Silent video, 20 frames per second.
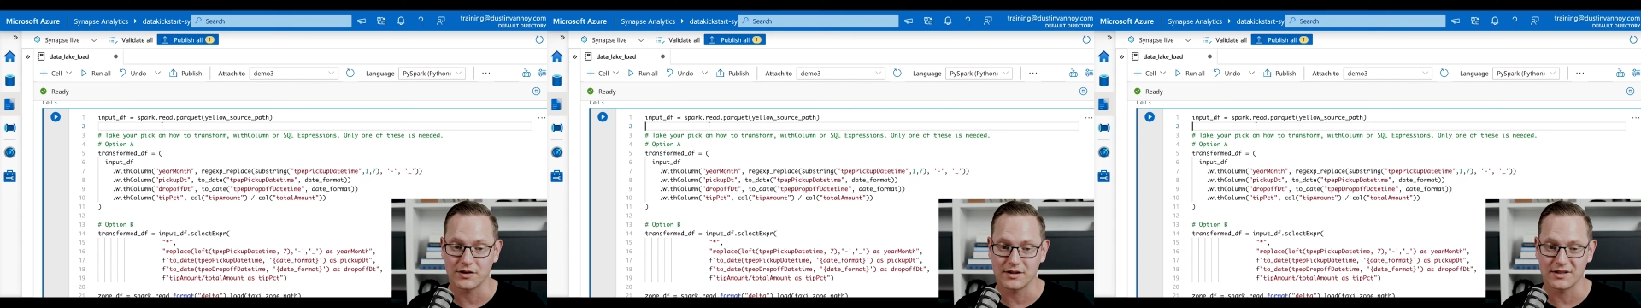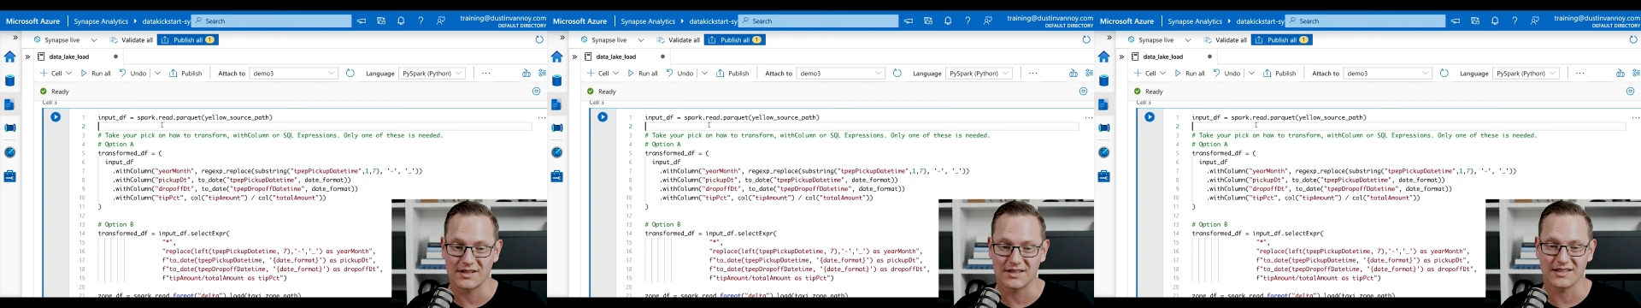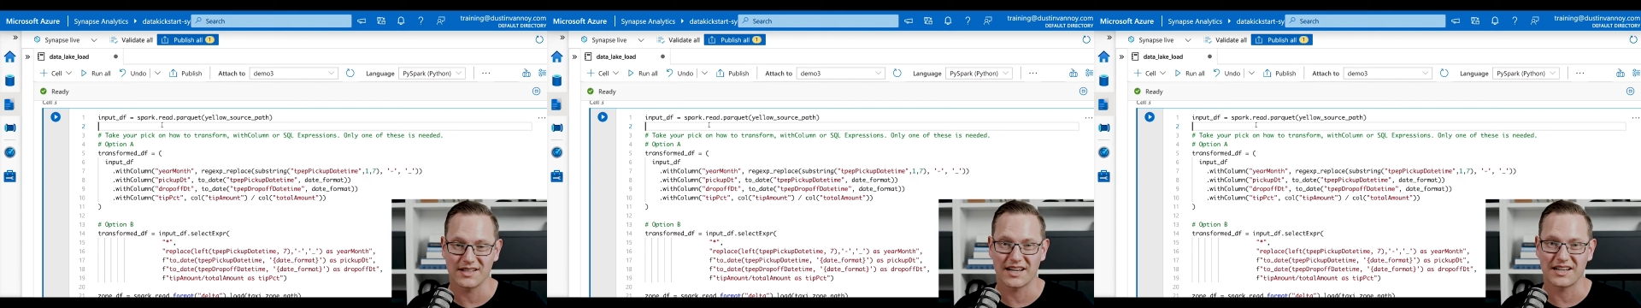So
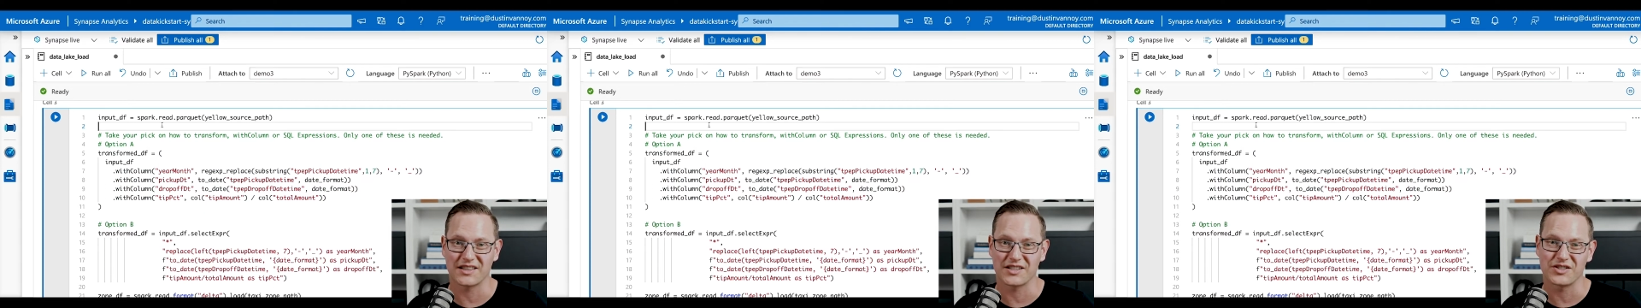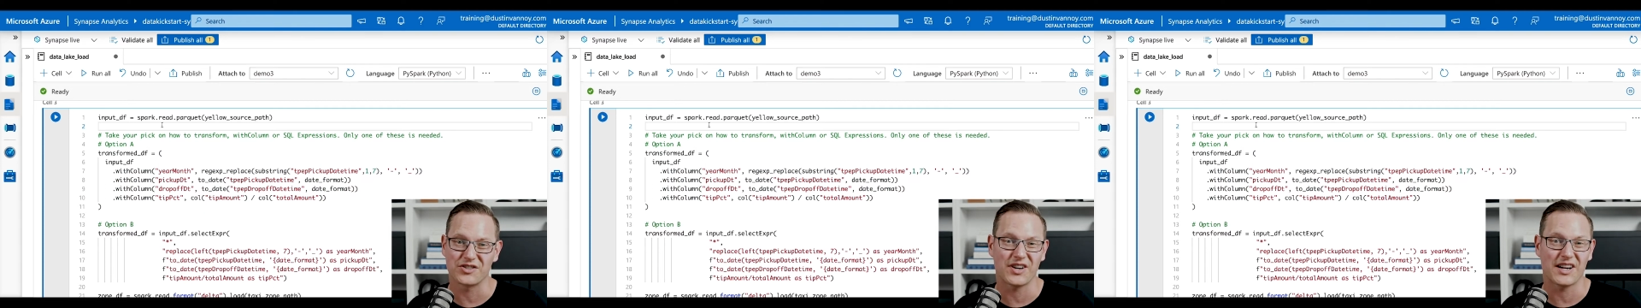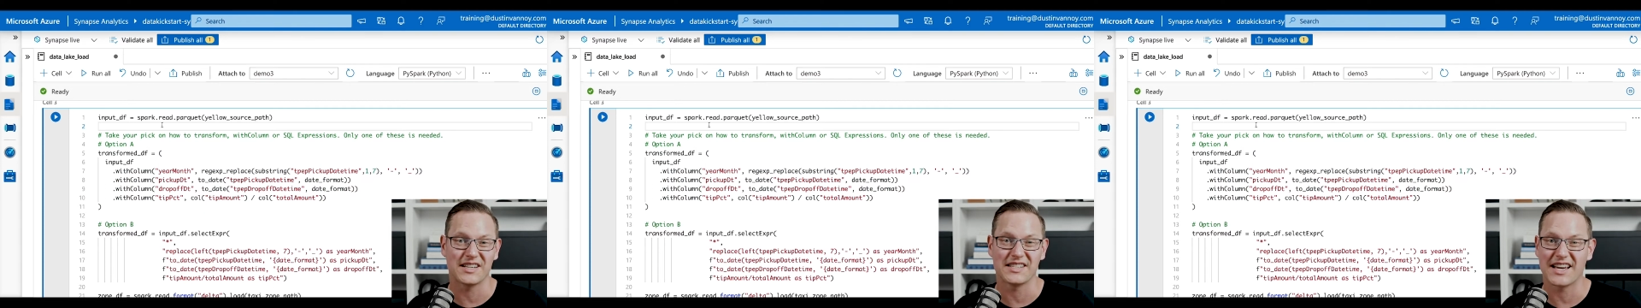this is like
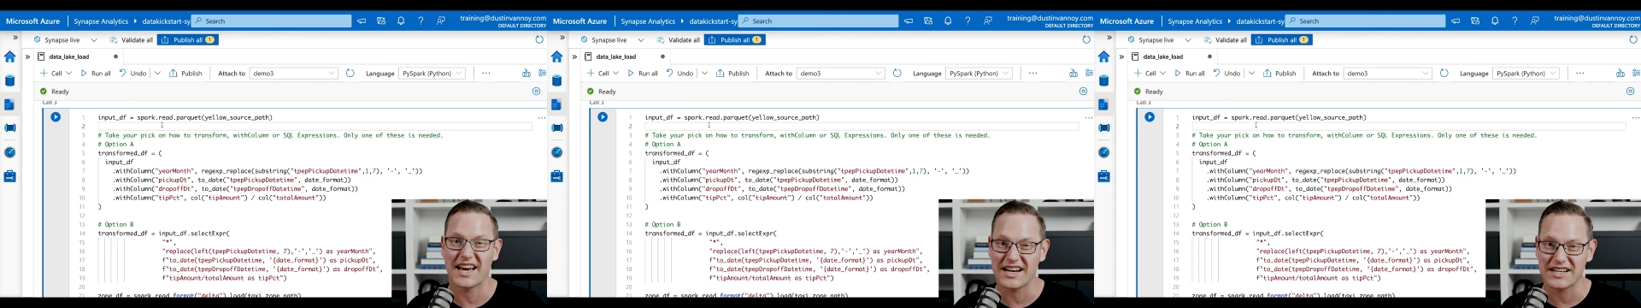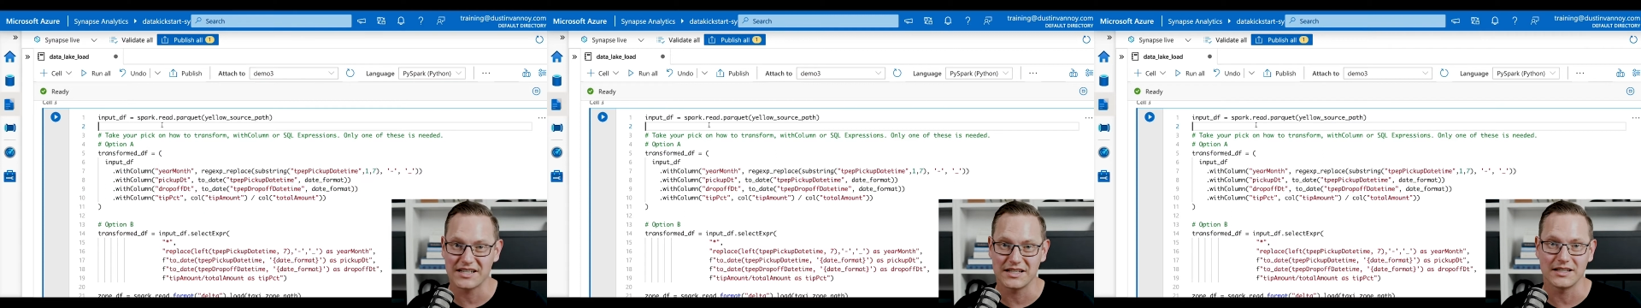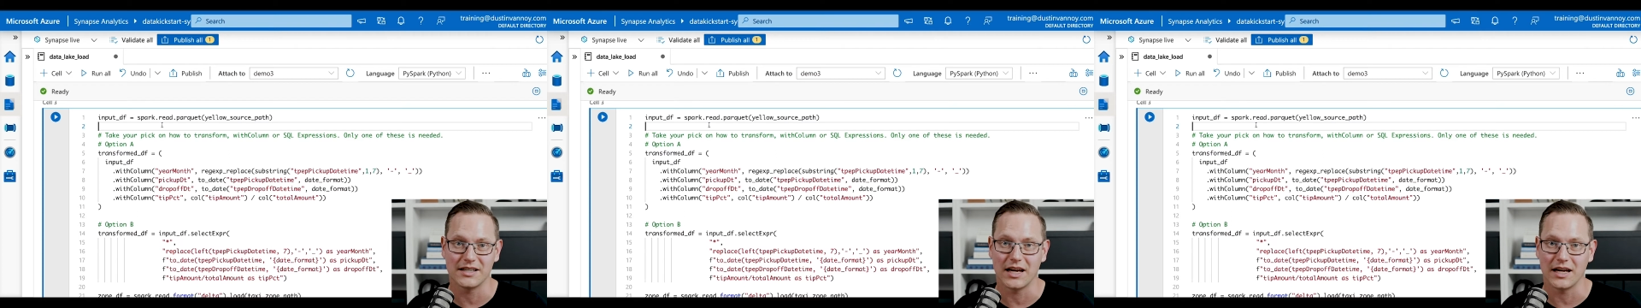the
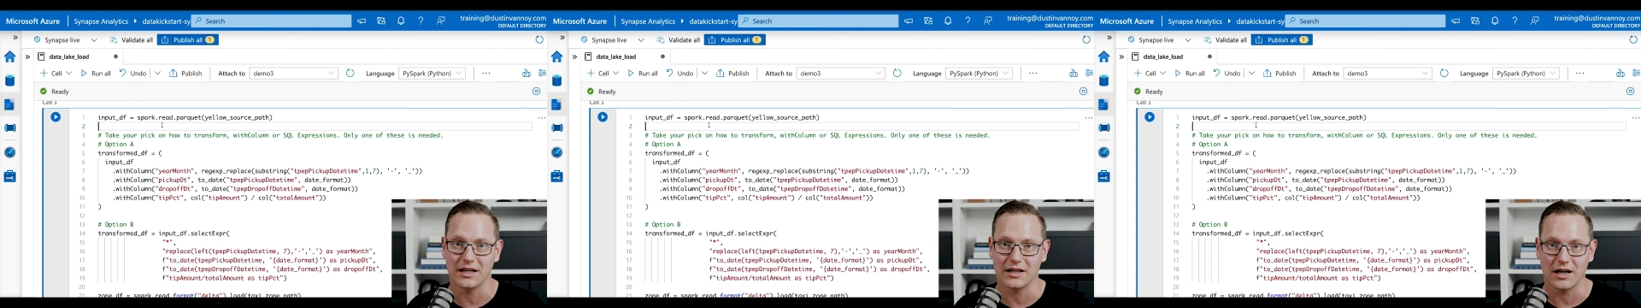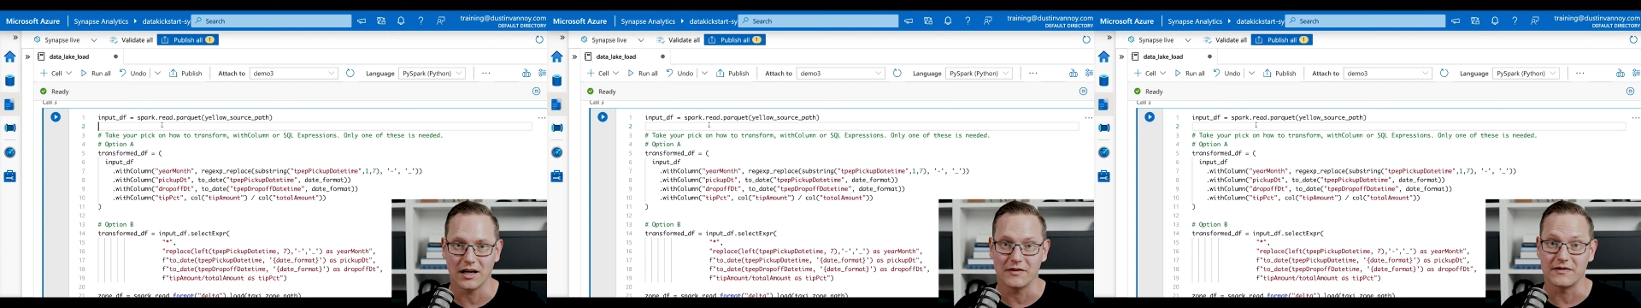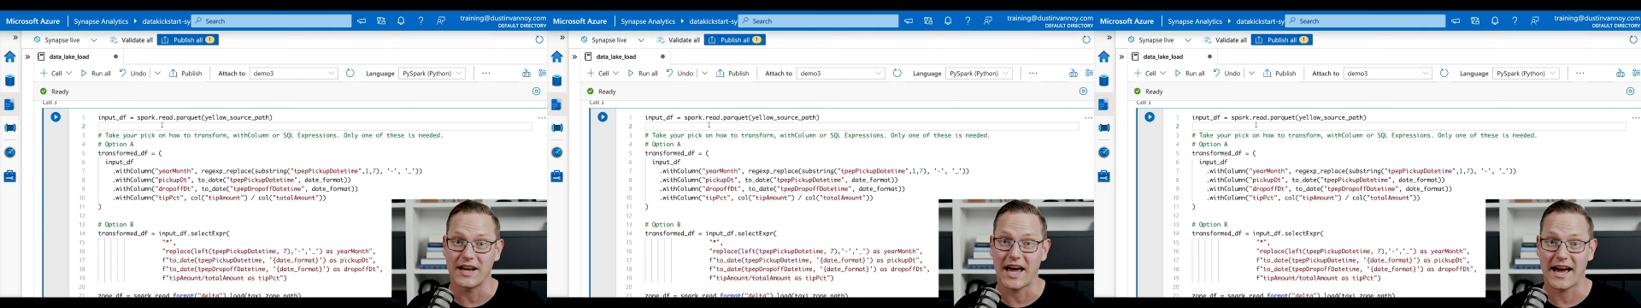transaction data
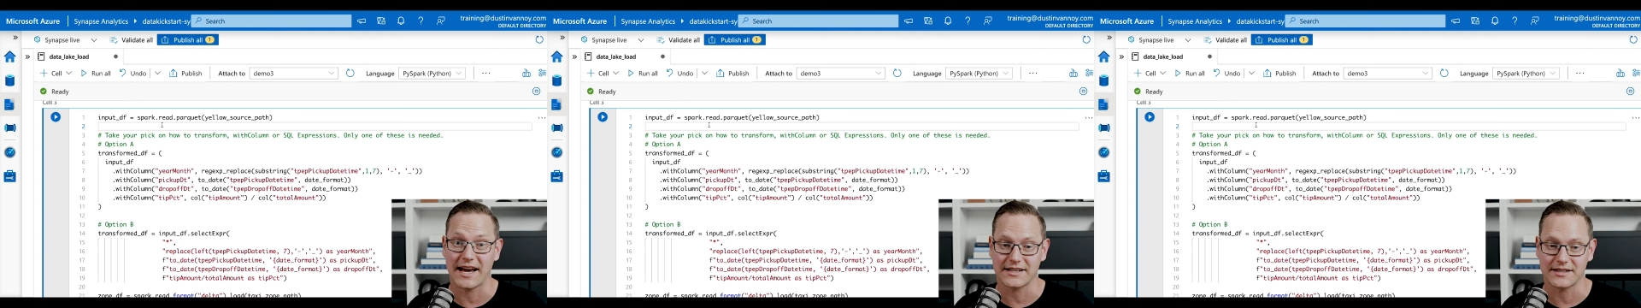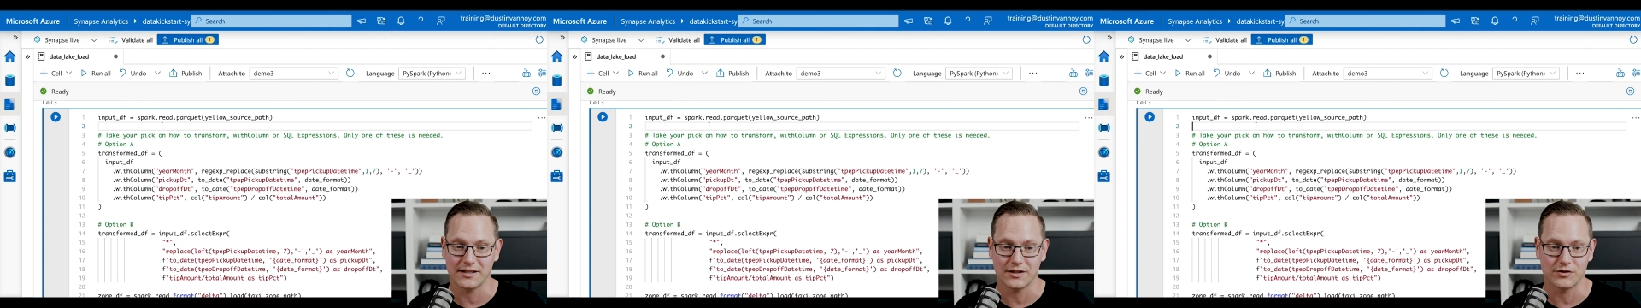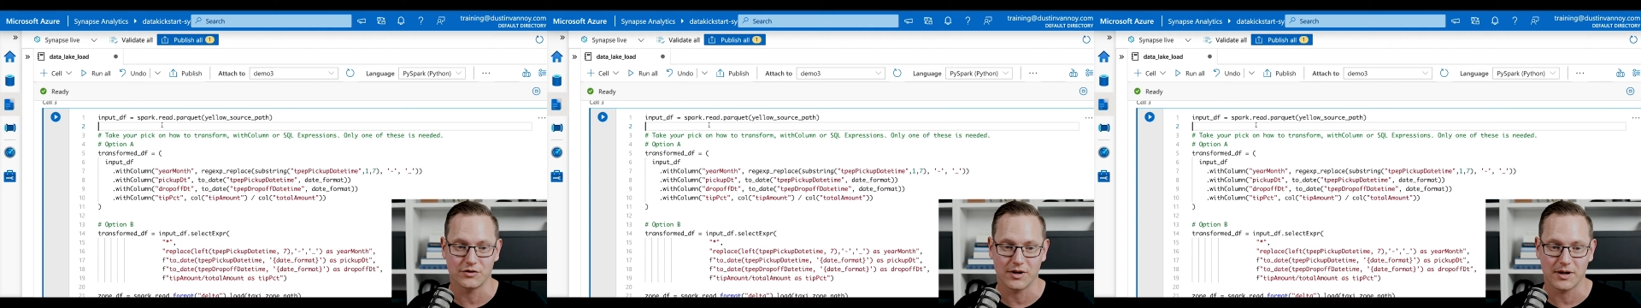of taxi